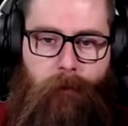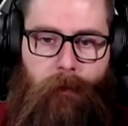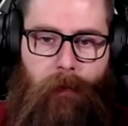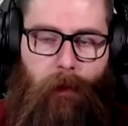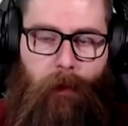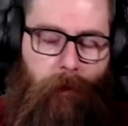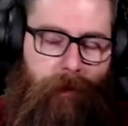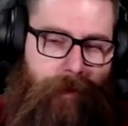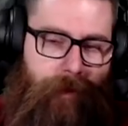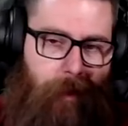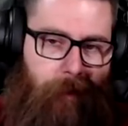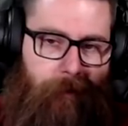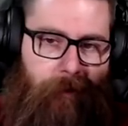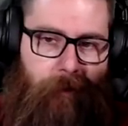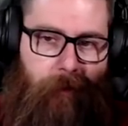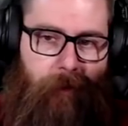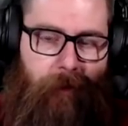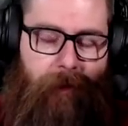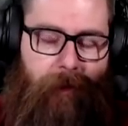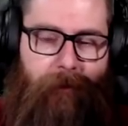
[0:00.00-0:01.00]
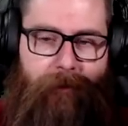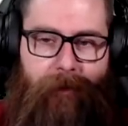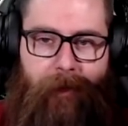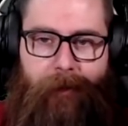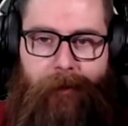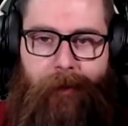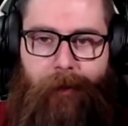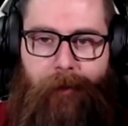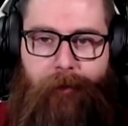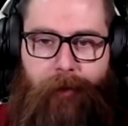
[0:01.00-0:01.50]
Which doesn't really
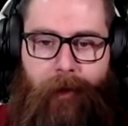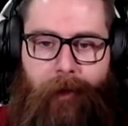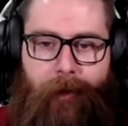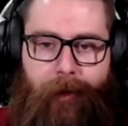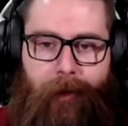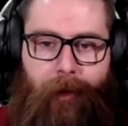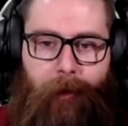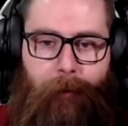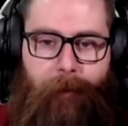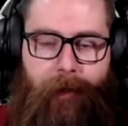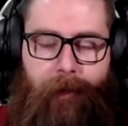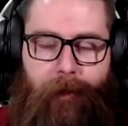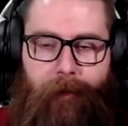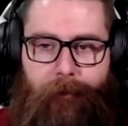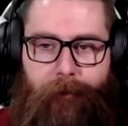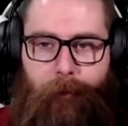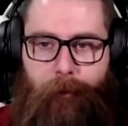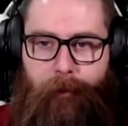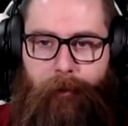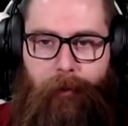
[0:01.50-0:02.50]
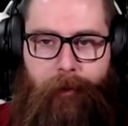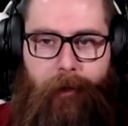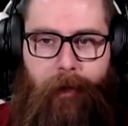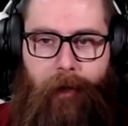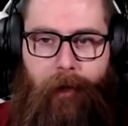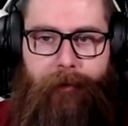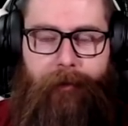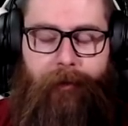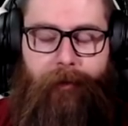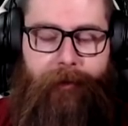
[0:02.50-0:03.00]
affect us right now because we're
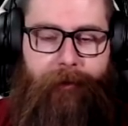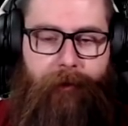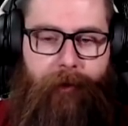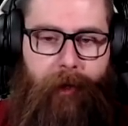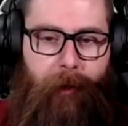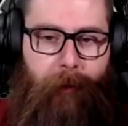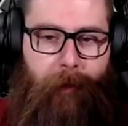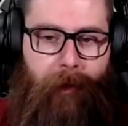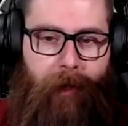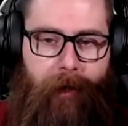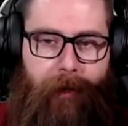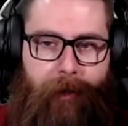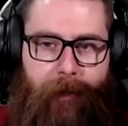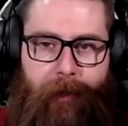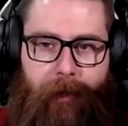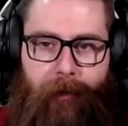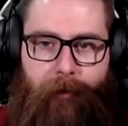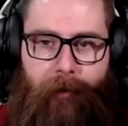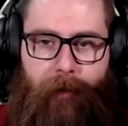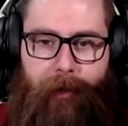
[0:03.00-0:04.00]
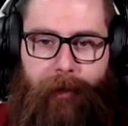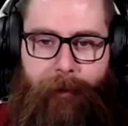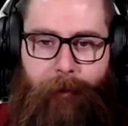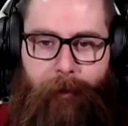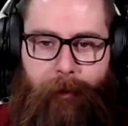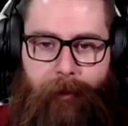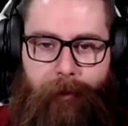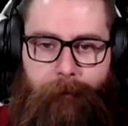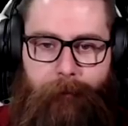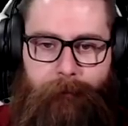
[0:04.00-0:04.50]
constantly reapplying our cover
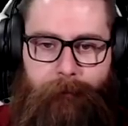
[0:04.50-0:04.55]
anyway.